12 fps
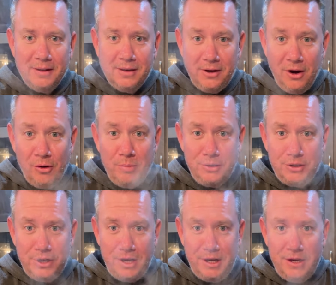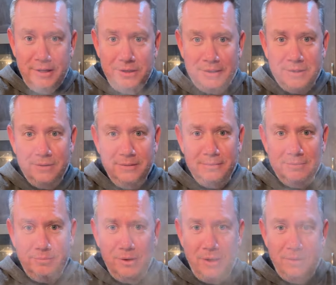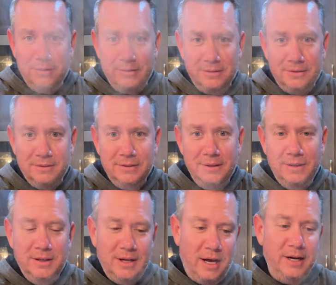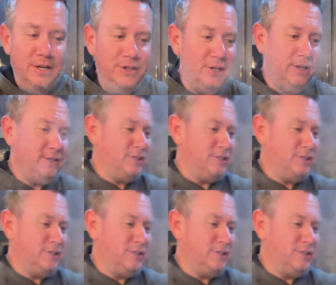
Kobe cheese! Brother! I need to check the